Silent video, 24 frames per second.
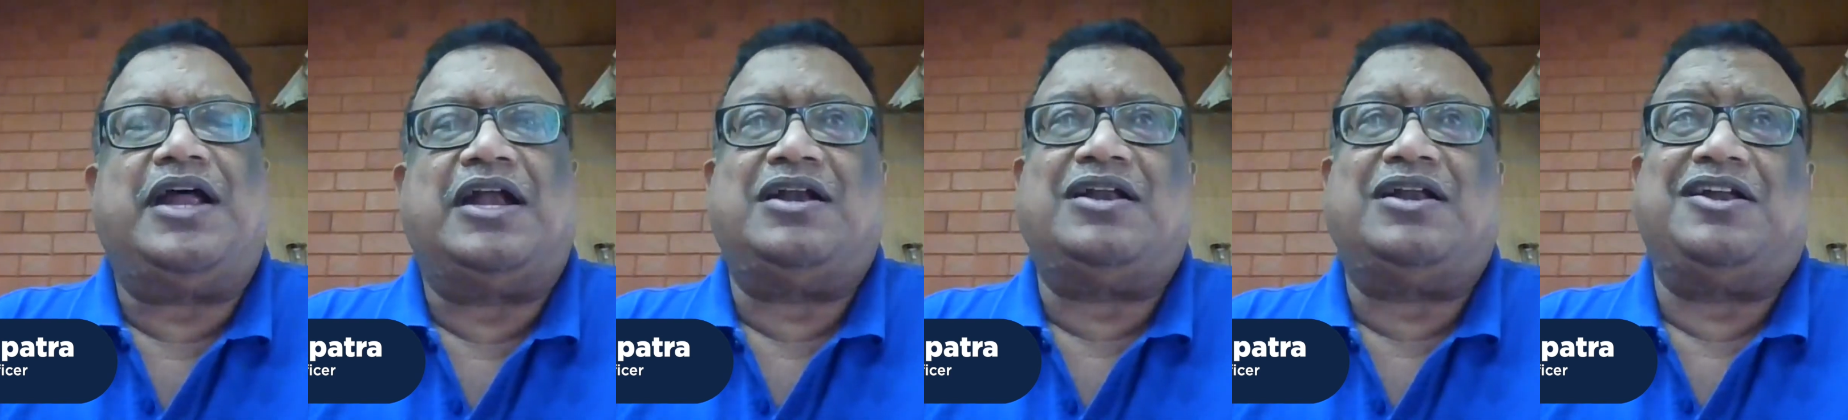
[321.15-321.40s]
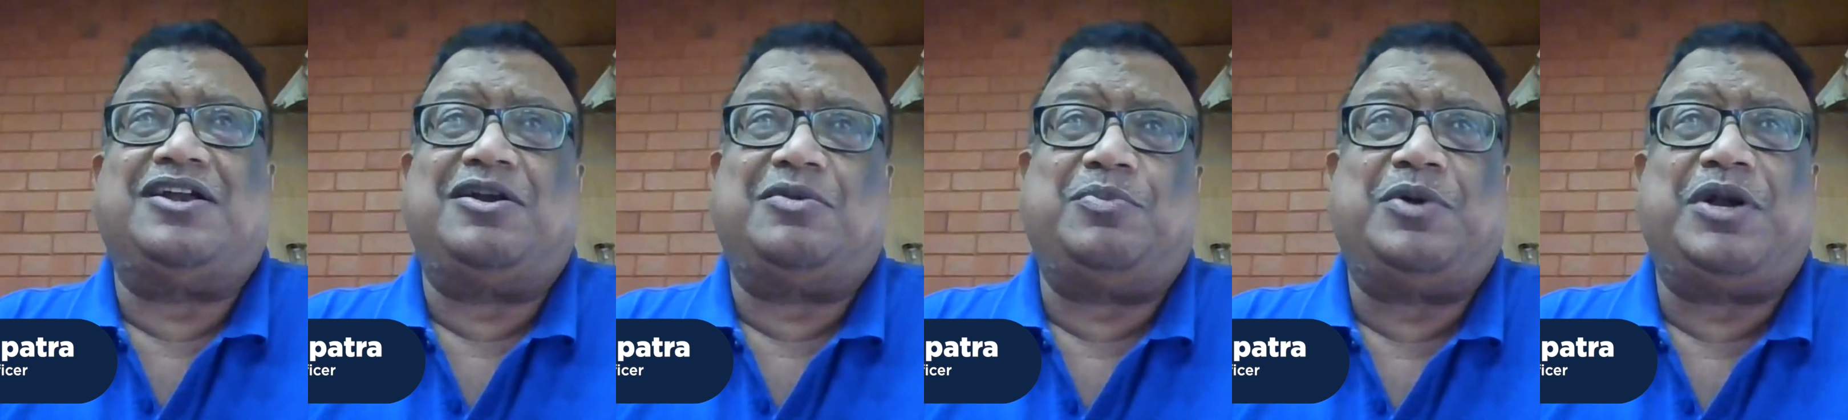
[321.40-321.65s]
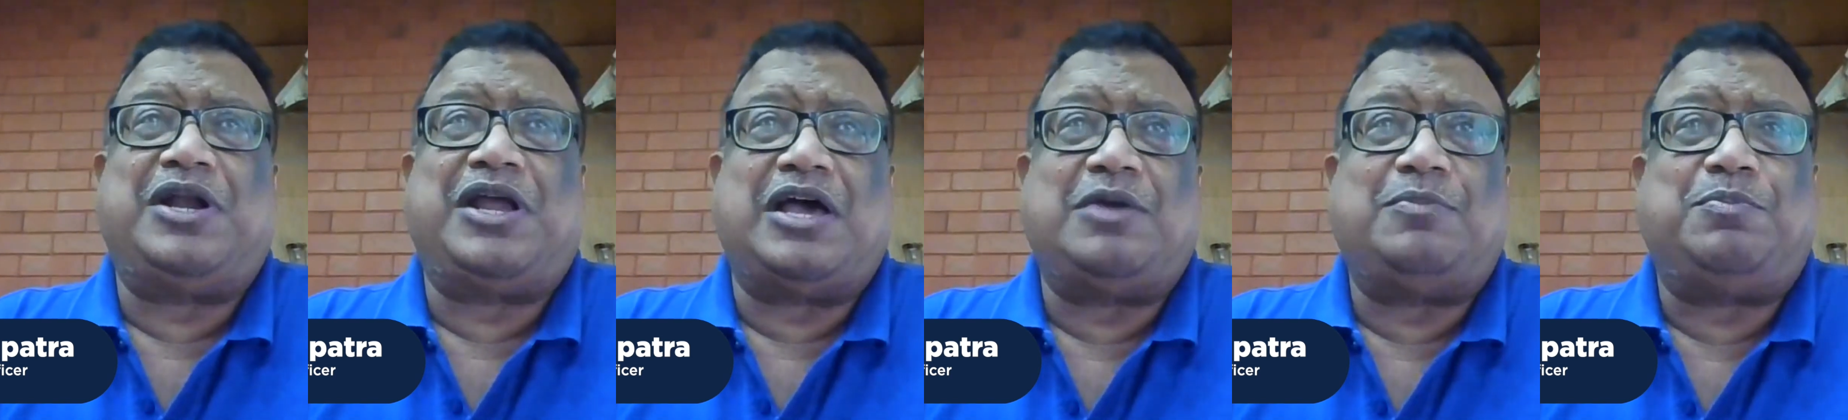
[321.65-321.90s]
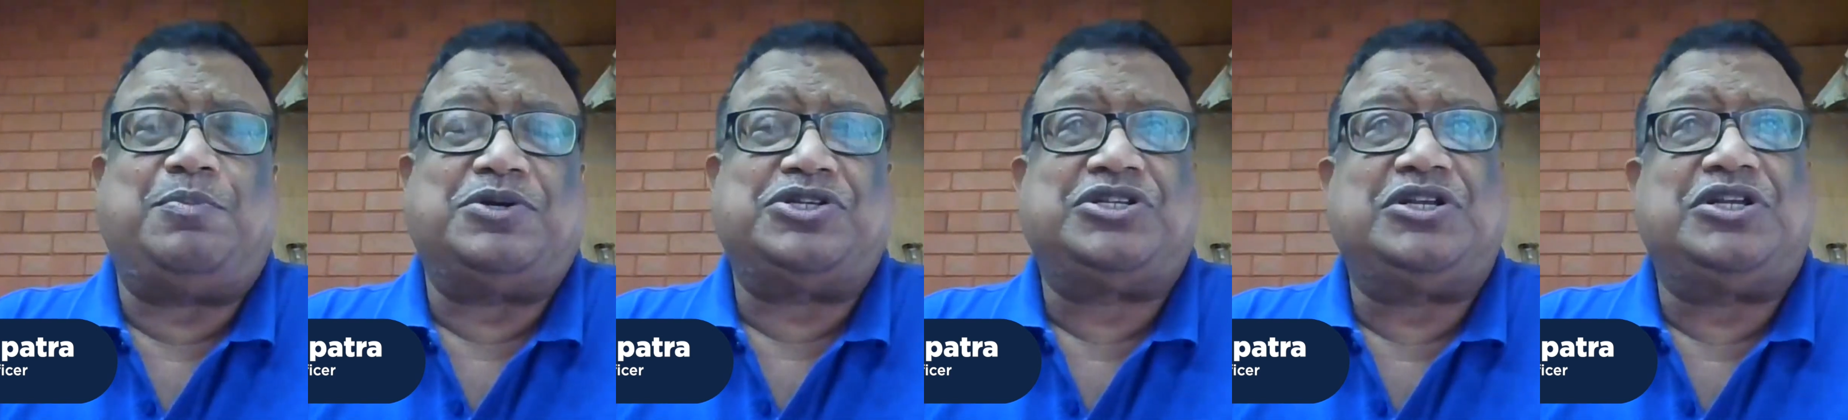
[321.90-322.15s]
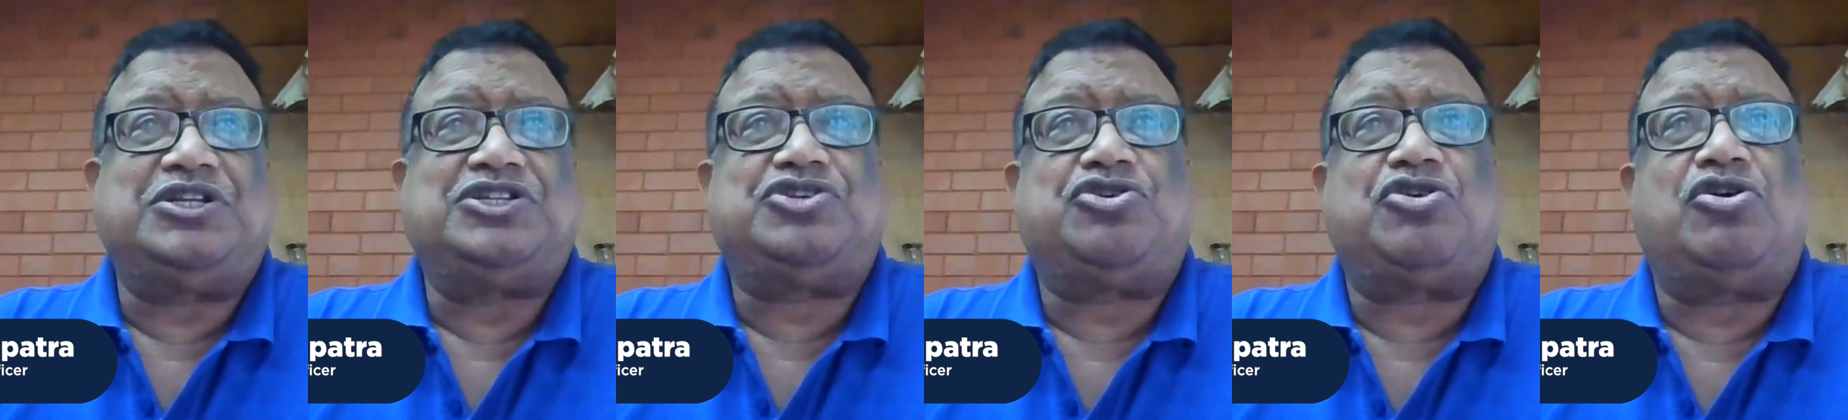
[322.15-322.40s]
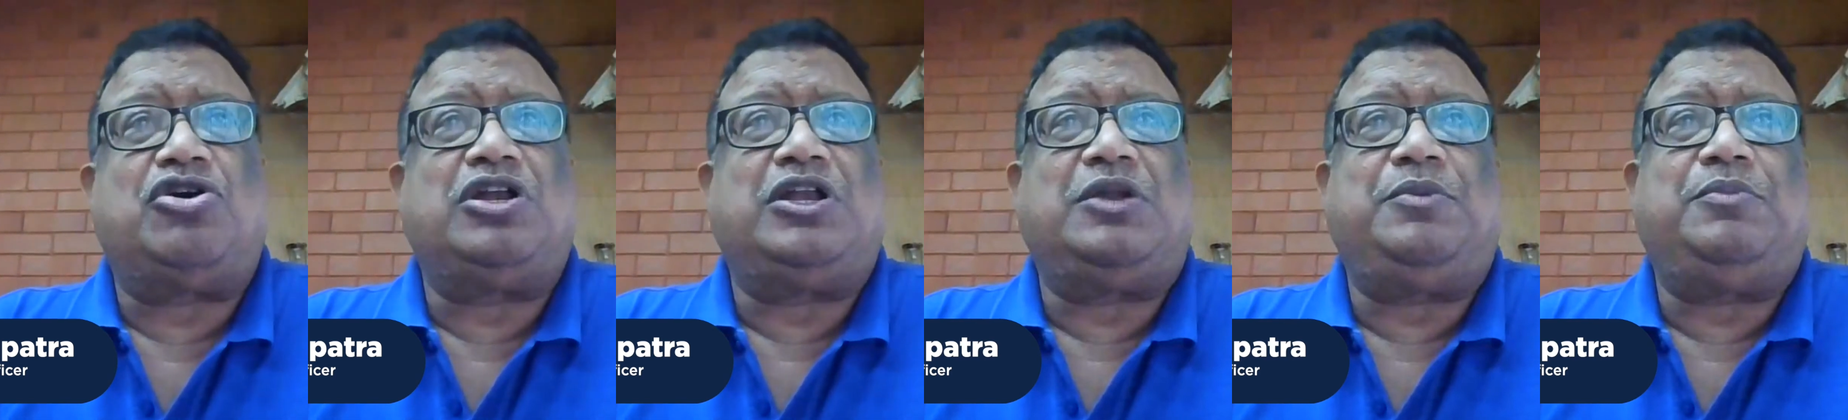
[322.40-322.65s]
And a little bit I personally
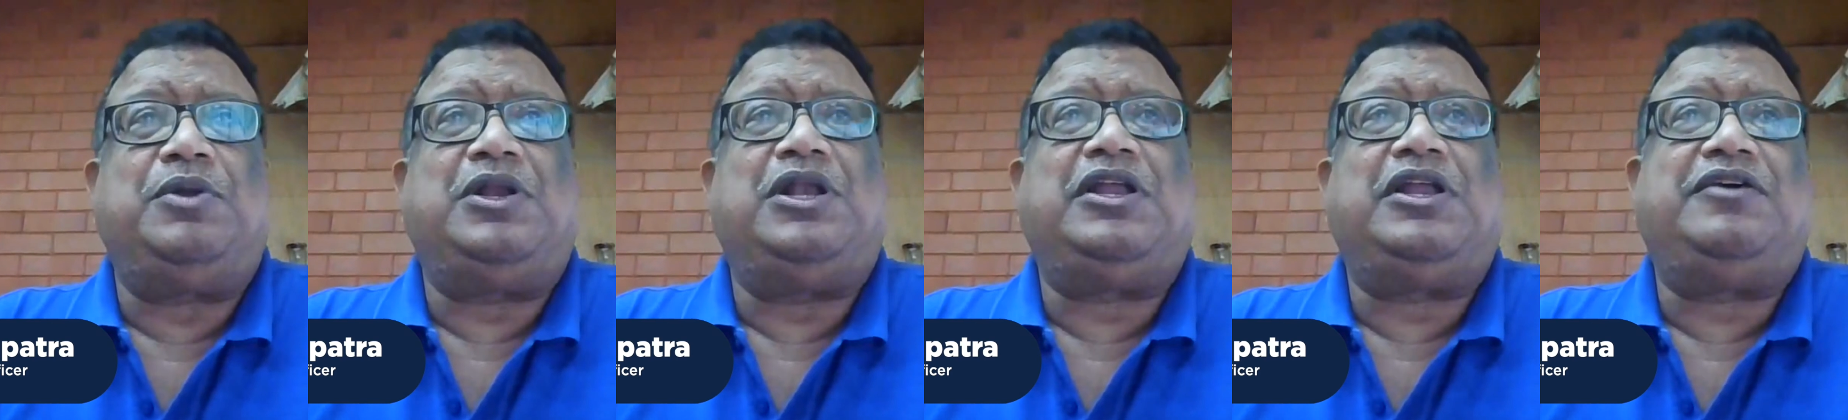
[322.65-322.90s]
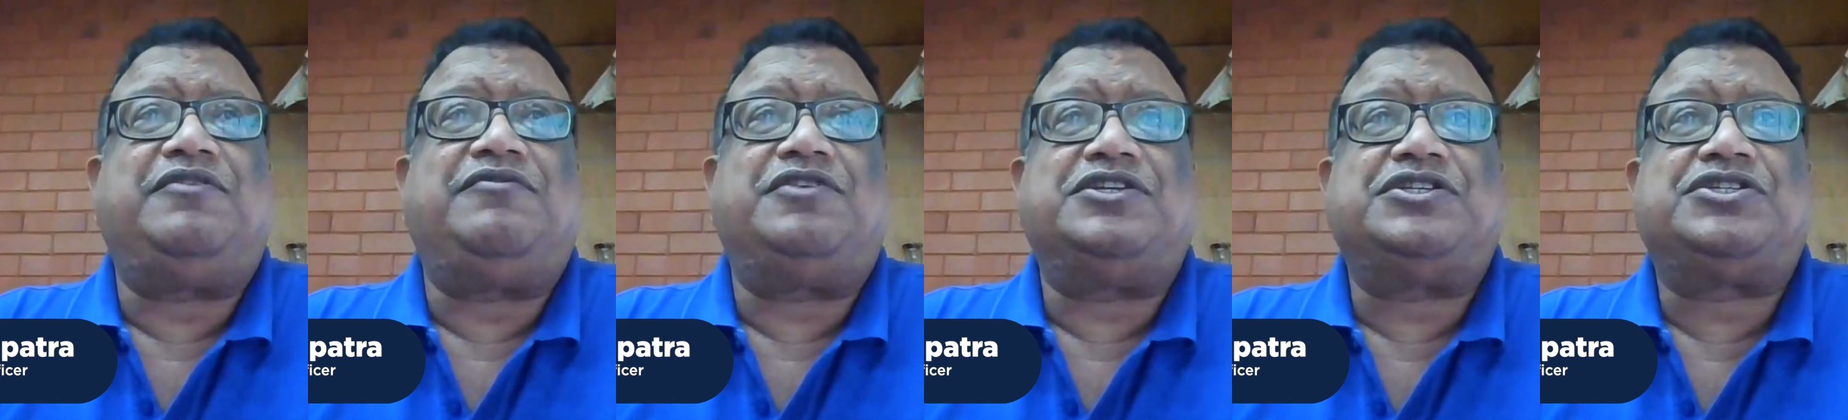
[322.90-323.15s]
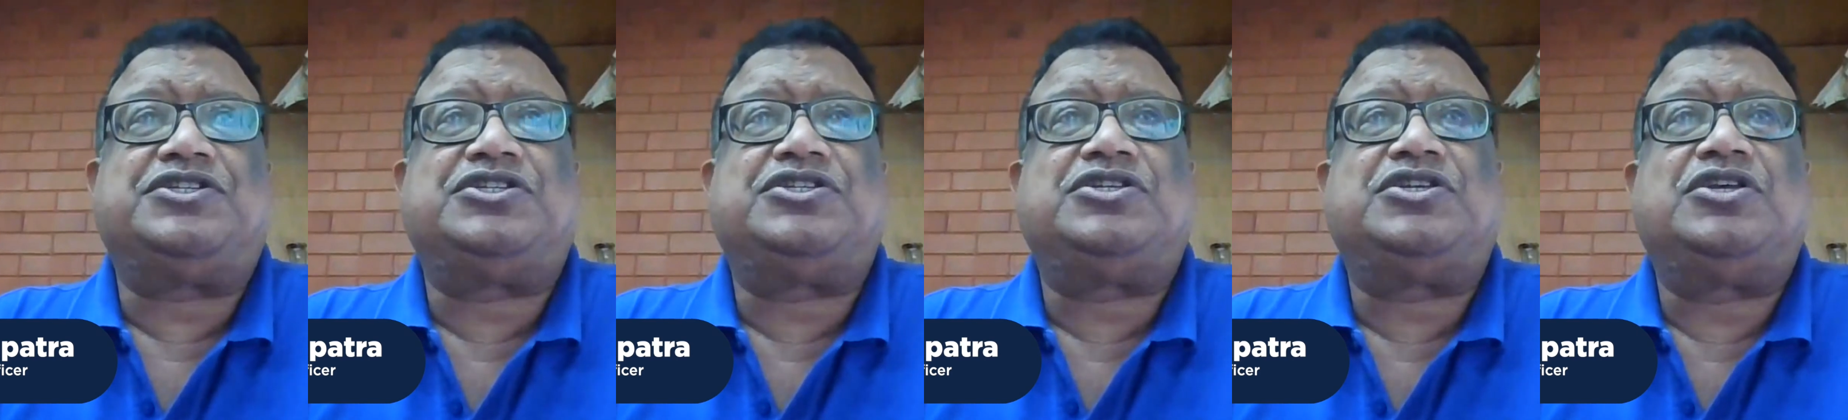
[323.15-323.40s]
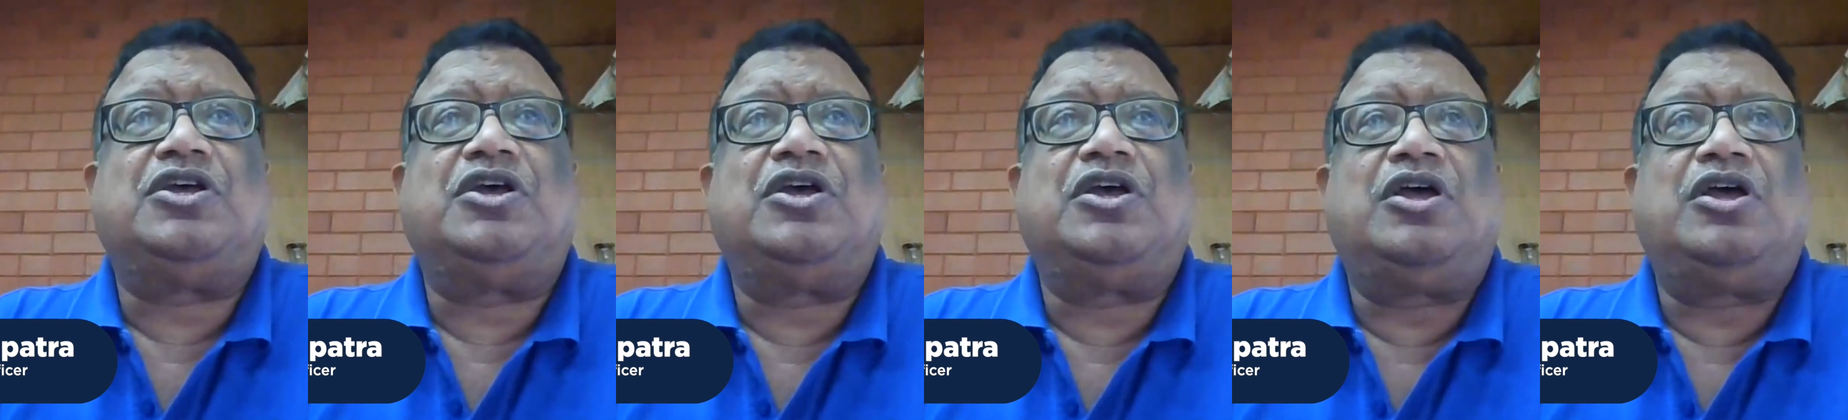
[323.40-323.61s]
strongly believe is